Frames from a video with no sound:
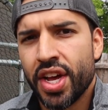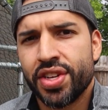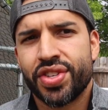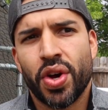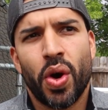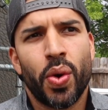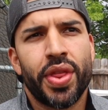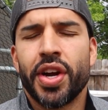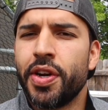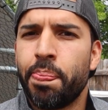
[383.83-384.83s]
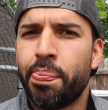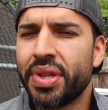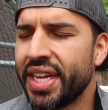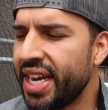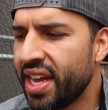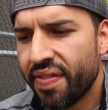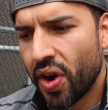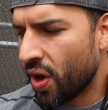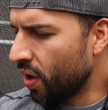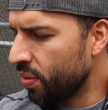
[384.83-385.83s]
So there are plenty
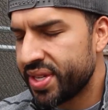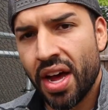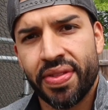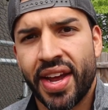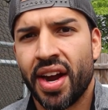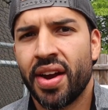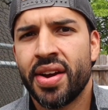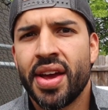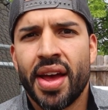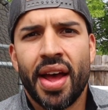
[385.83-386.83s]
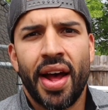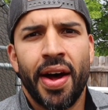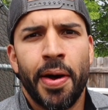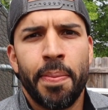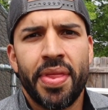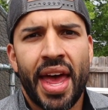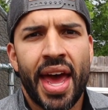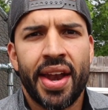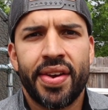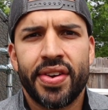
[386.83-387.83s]
of herbs out there
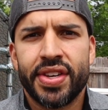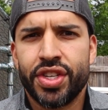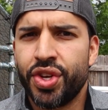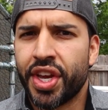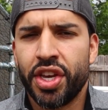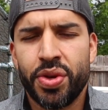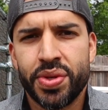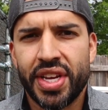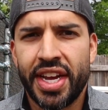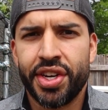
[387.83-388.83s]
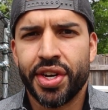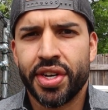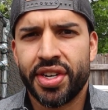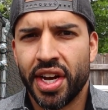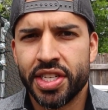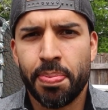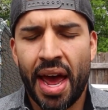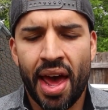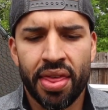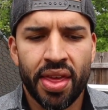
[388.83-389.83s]
that you can use in your dust
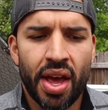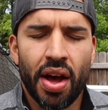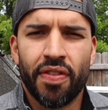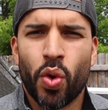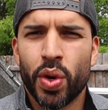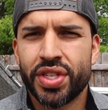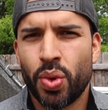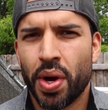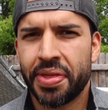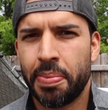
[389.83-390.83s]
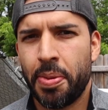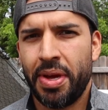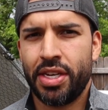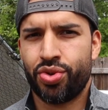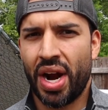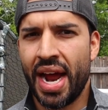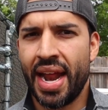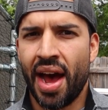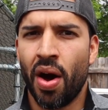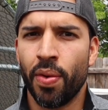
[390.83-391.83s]
bath. Of course, you want them to be
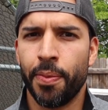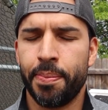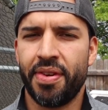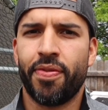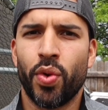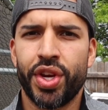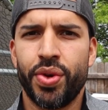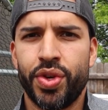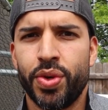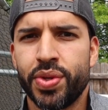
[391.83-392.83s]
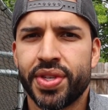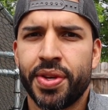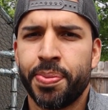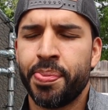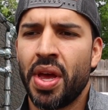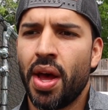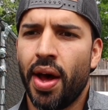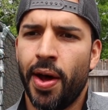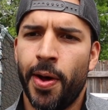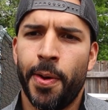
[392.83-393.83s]
dried out before you use them.
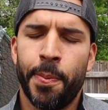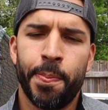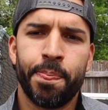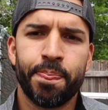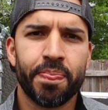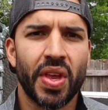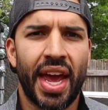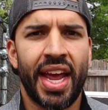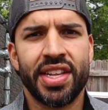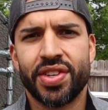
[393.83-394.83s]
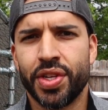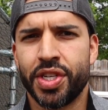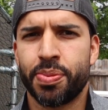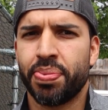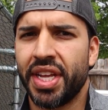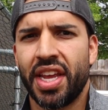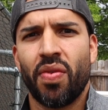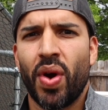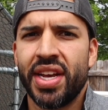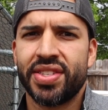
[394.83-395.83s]
And so there's plenty
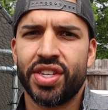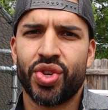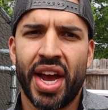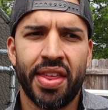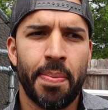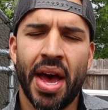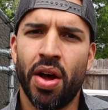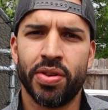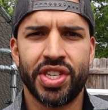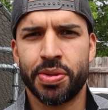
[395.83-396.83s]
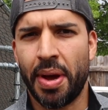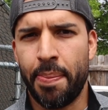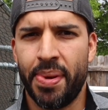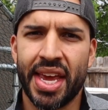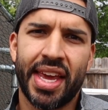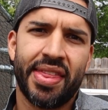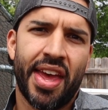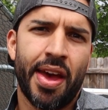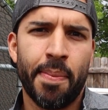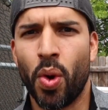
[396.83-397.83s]
of ways to dry them out, just by picking
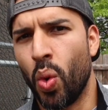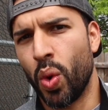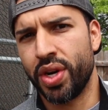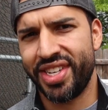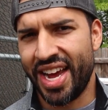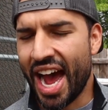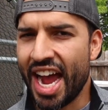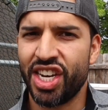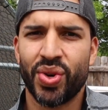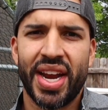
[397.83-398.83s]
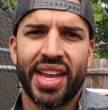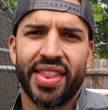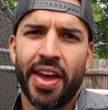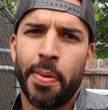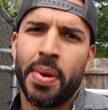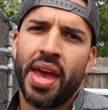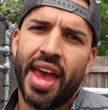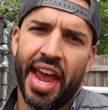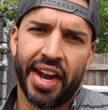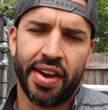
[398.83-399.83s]
them or dehydrating them.
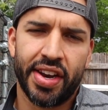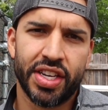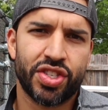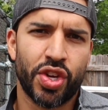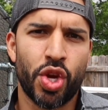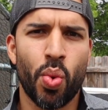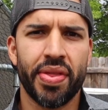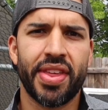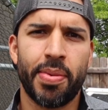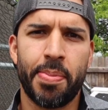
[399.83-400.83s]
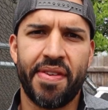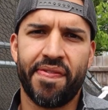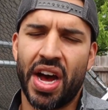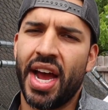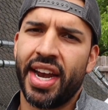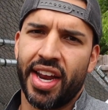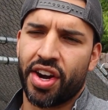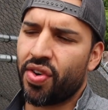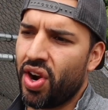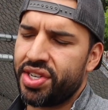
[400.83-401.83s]
And so you want them to be fine and
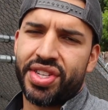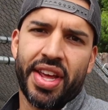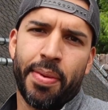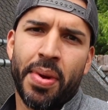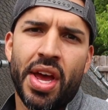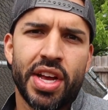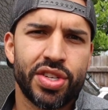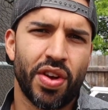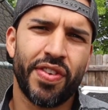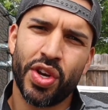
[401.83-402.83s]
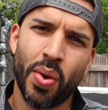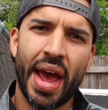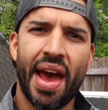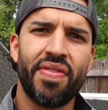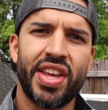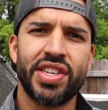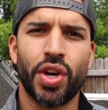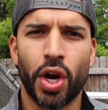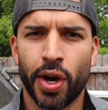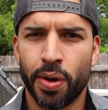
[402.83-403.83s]
crush them. So if you don't have these
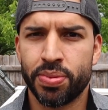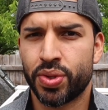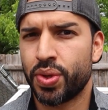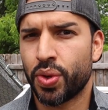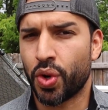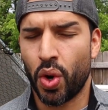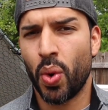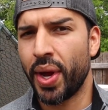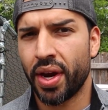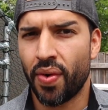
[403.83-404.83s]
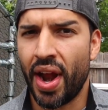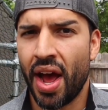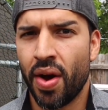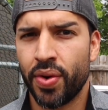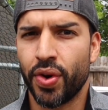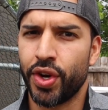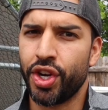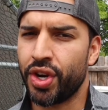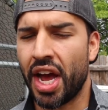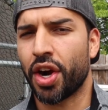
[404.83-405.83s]
herbs growing around, or
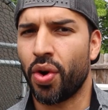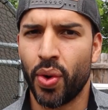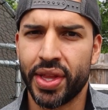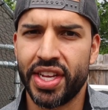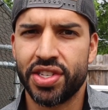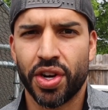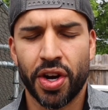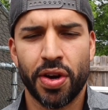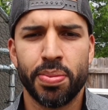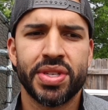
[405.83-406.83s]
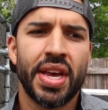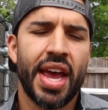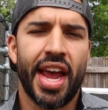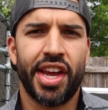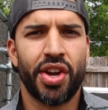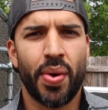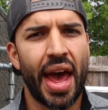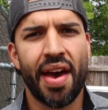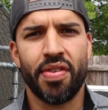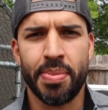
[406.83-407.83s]
you're not growing these herbs and you don't
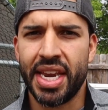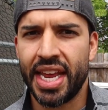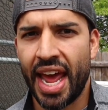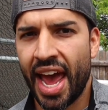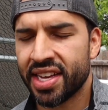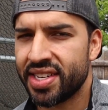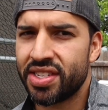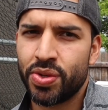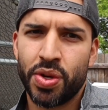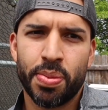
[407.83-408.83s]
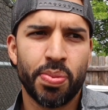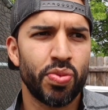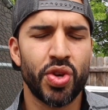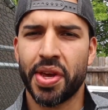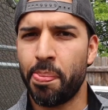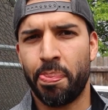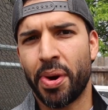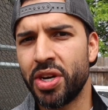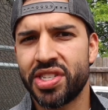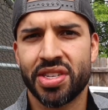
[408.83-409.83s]
have immediate access to them, you can
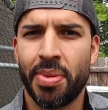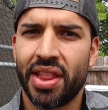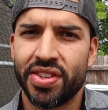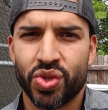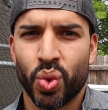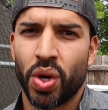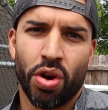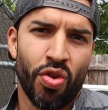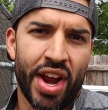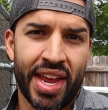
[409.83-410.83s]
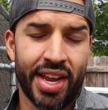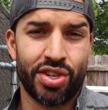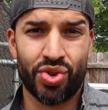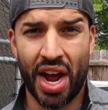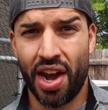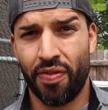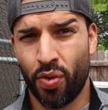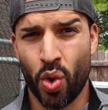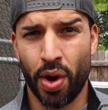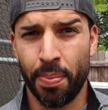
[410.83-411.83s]
purchase them at the store already in dried
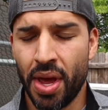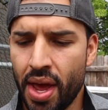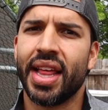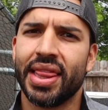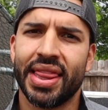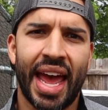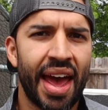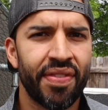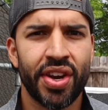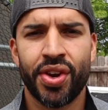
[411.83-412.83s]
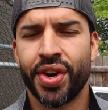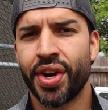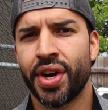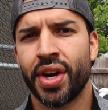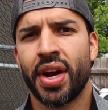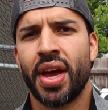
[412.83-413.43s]
form. Lavender,